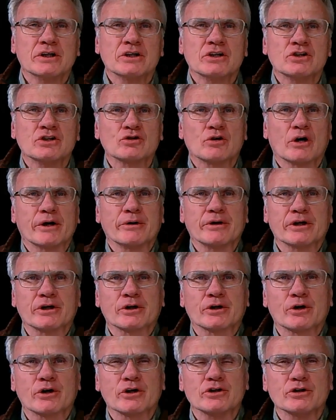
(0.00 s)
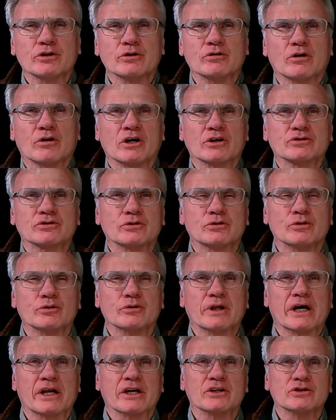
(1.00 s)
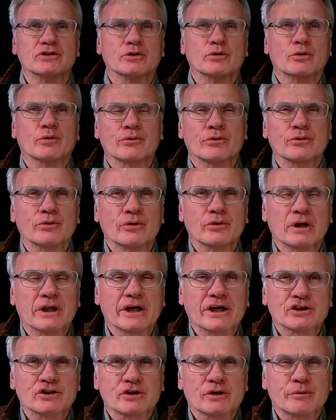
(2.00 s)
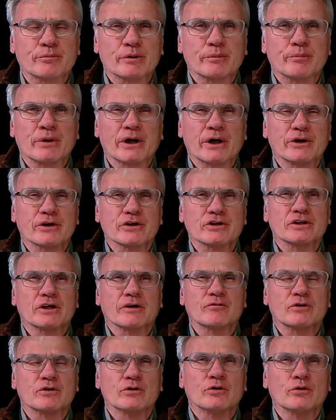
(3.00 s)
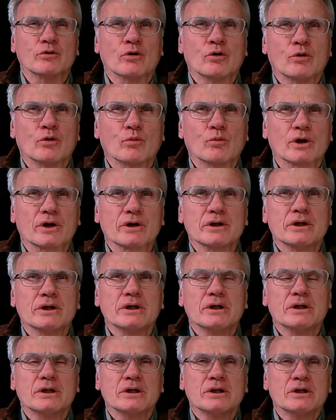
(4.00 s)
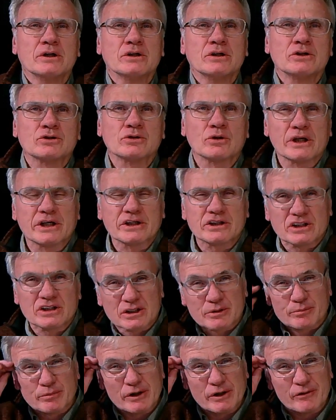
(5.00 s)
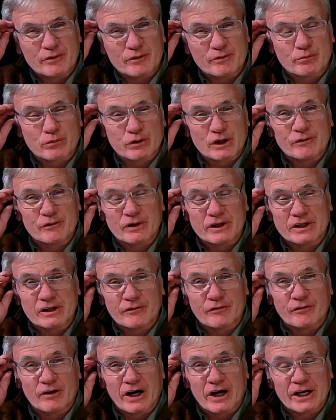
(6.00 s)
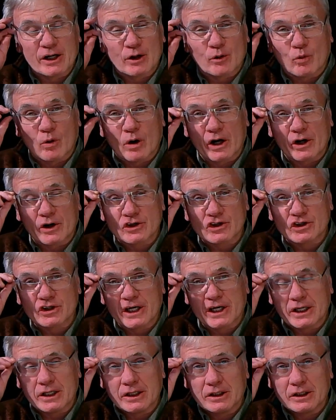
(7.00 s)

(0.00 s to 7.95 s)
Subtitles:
So I would encourage you to also do that as you go through the lecture and prepare yourself to do the homework. So let's just briefly define a watershed.